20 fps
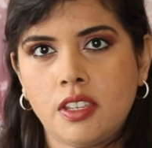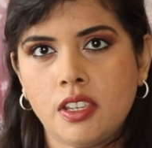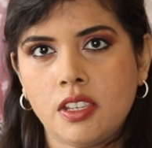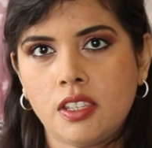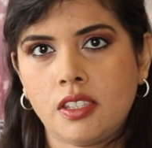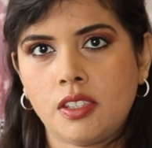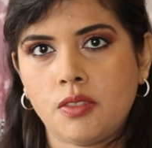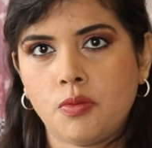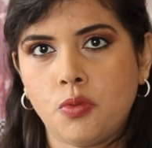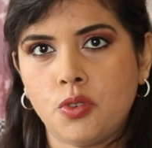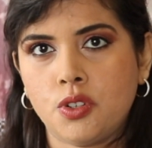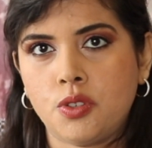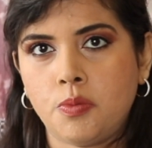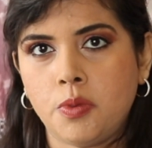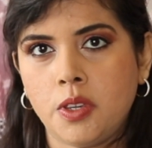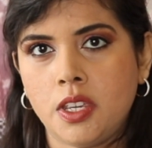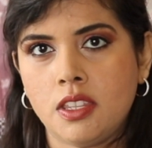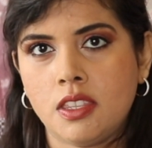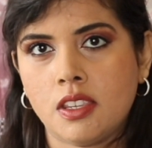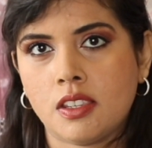this would
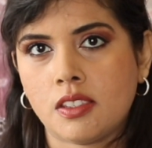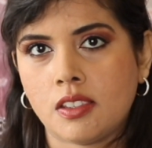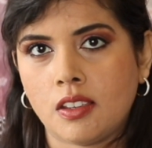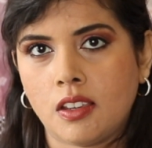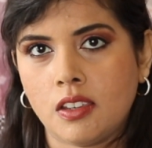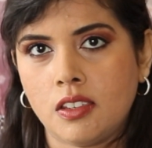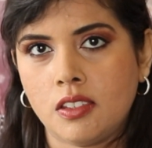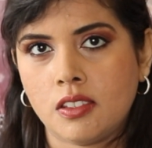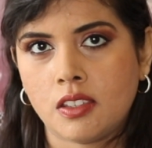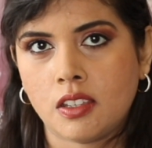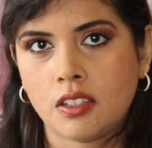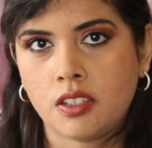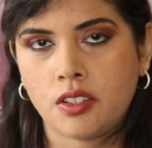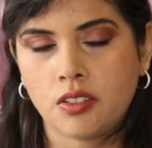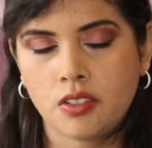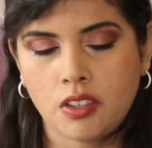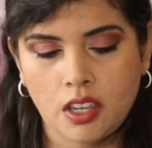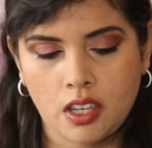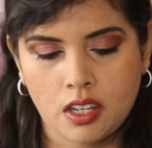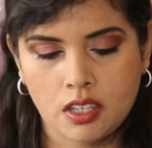be the size that
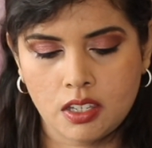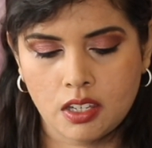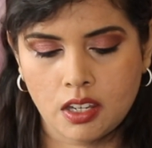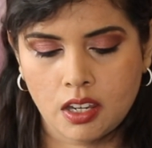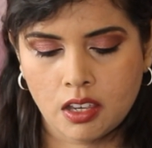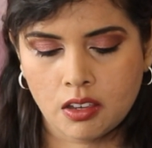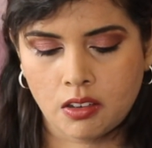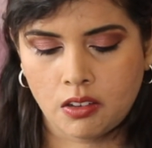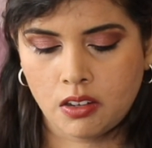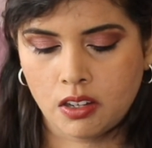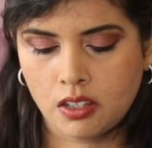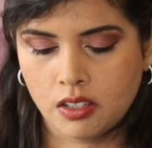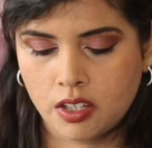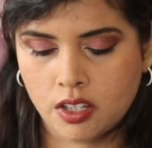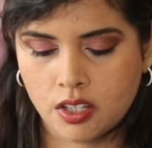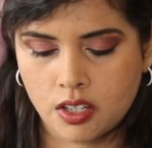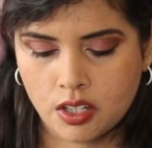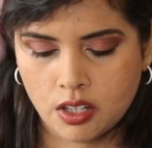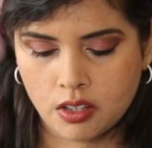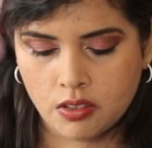you get. And then I'll
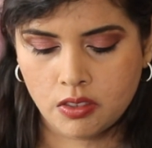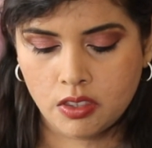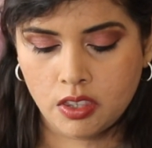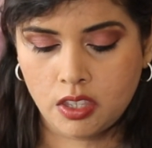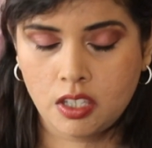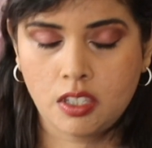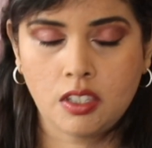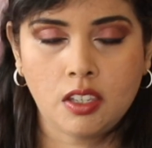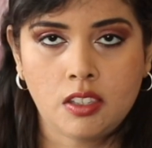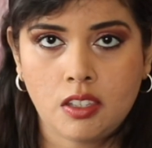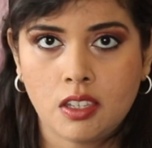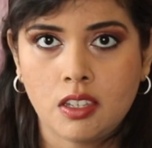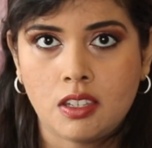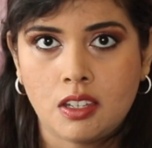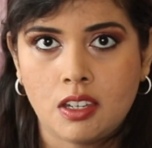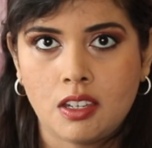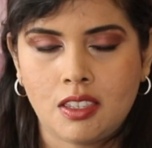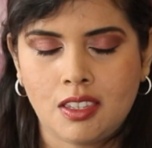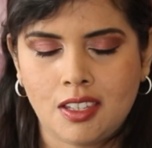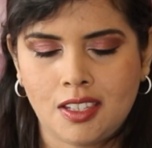just show This isn't
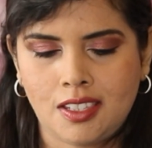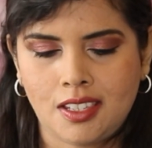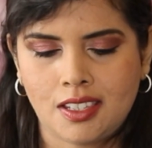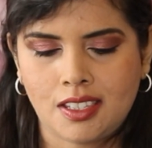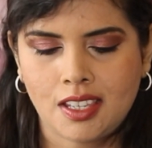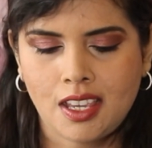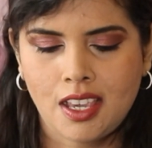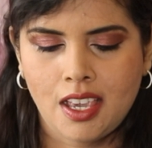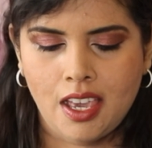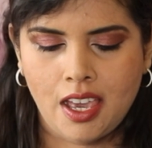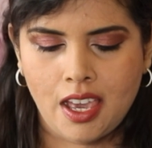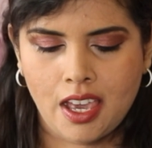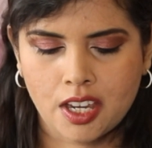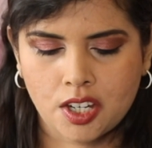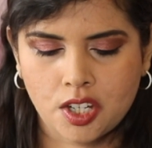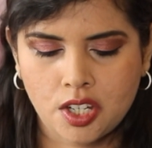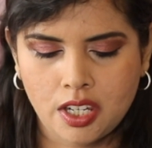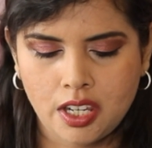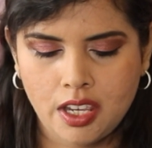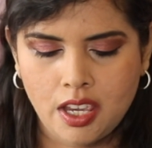it. This is
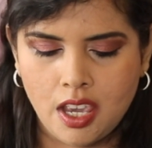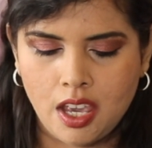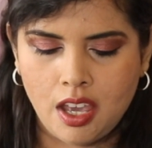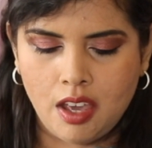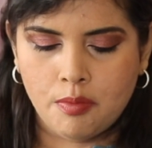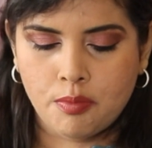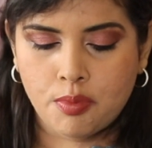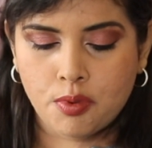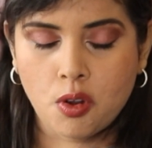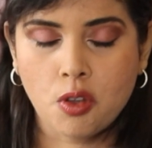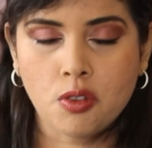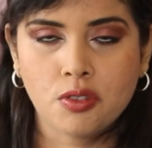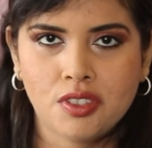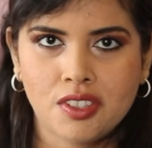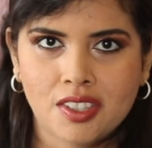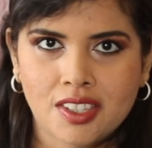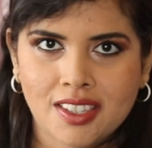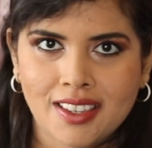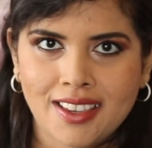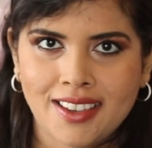actually
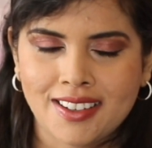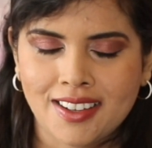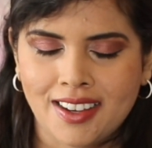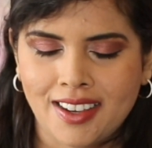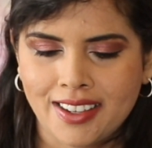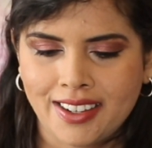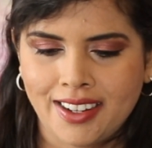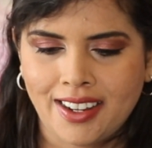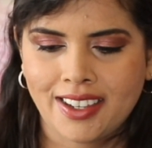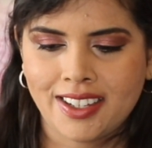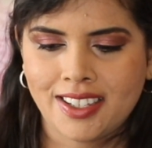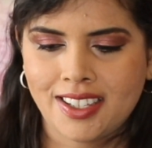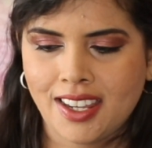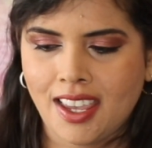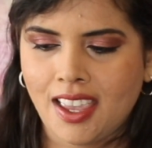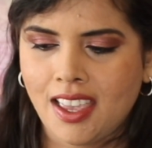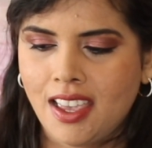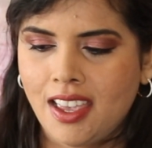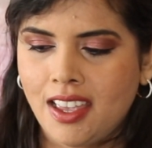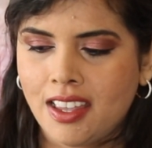bronze and
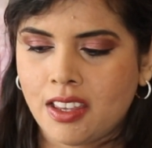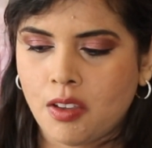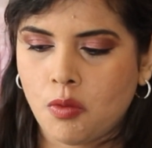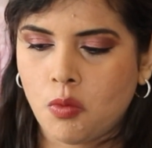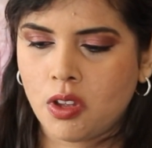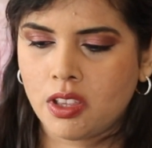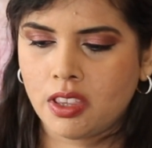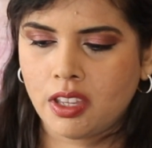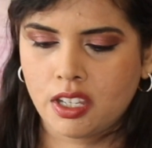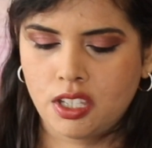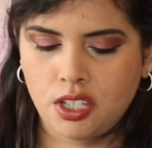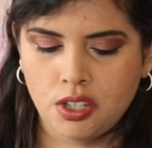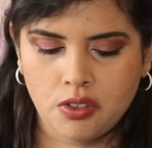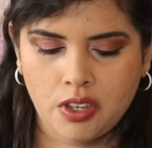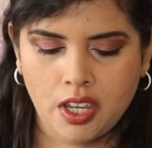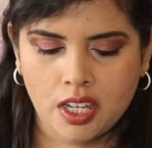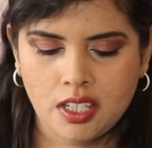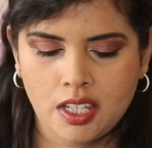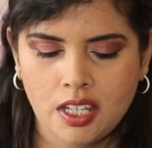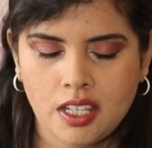highlighter. The one that you
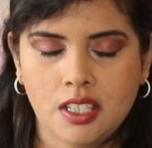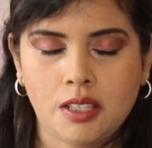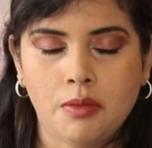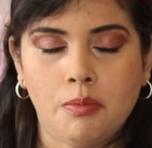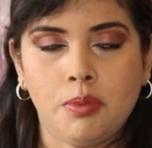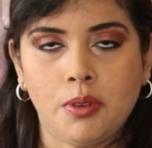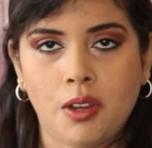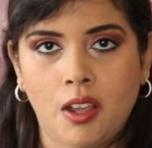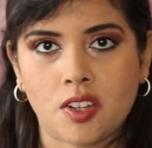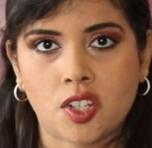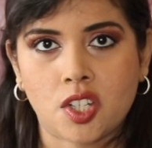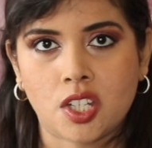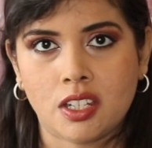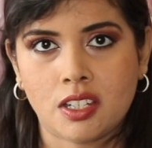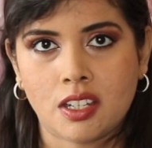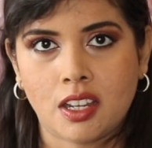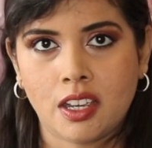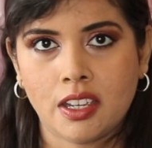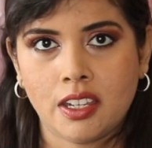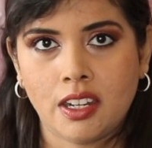get is blush and
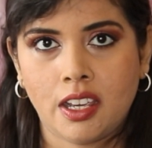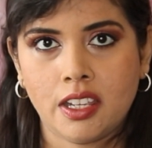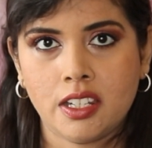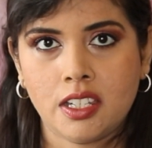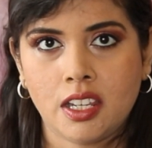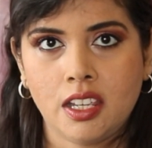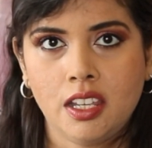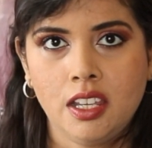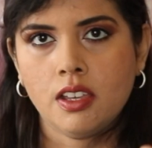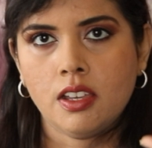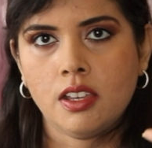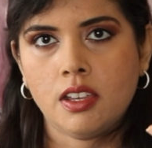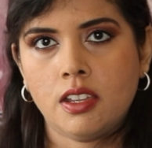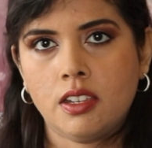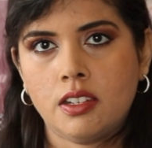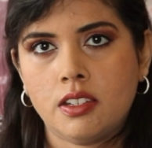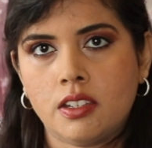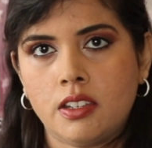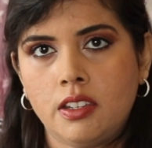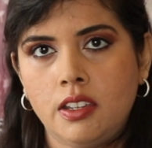highlighter.
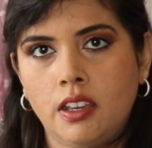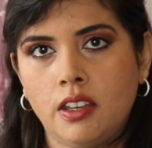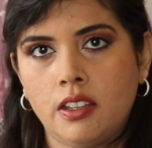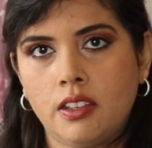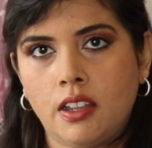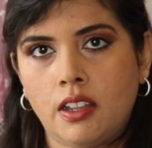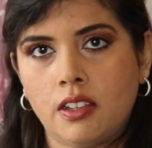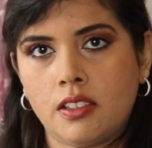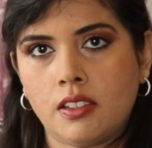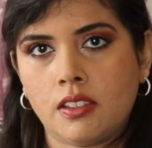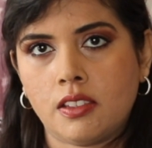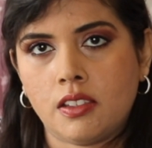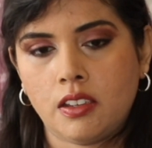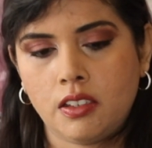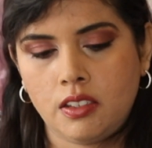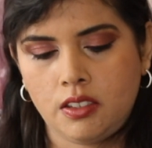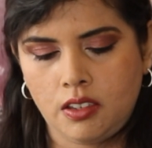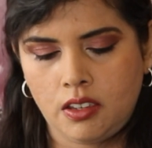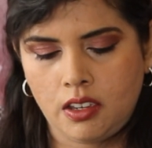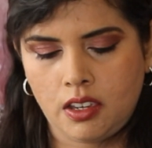And yeah, that's the
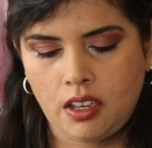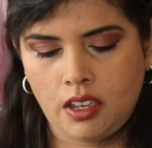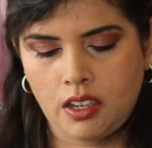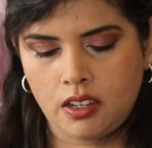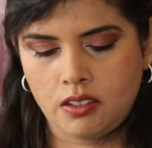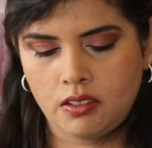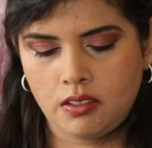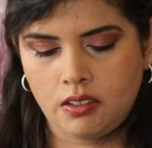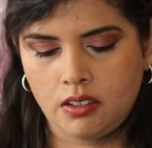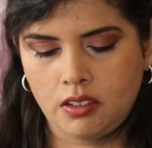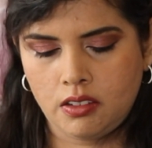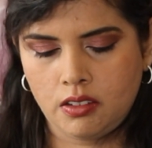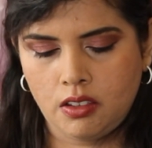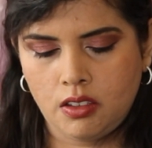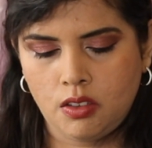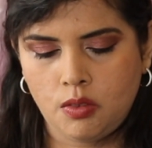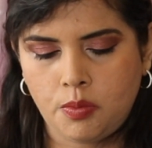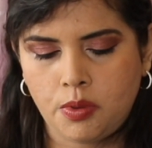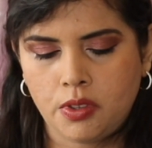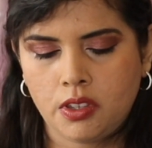size you get. And
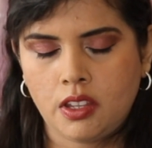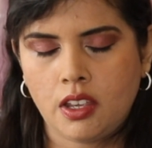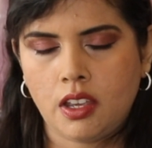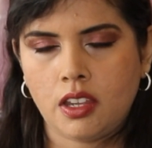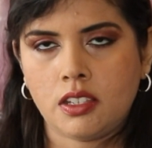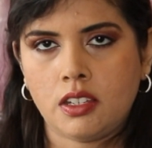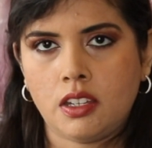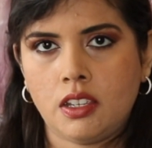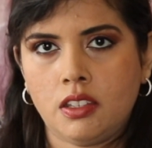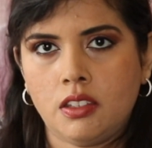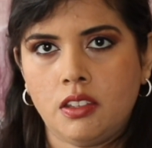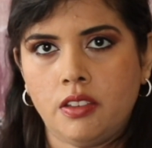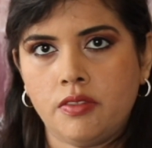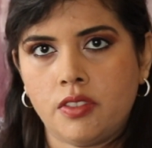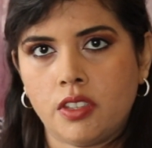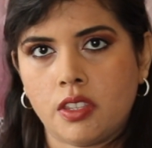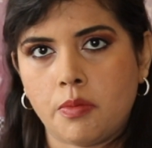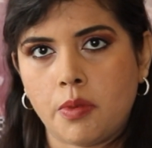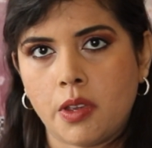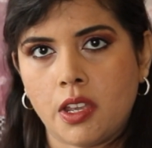open that, and those
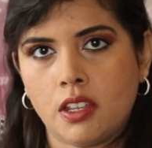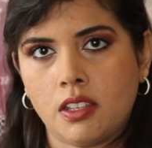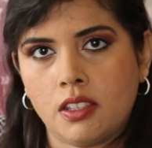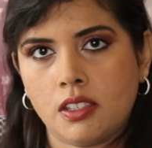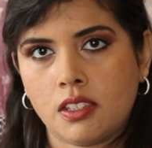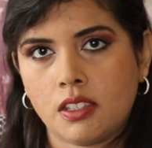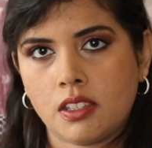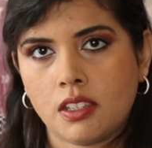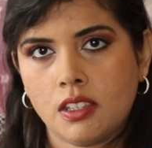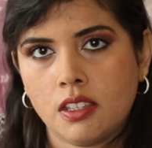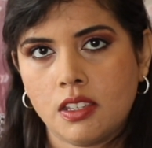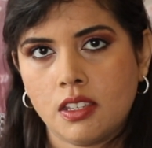are the pounds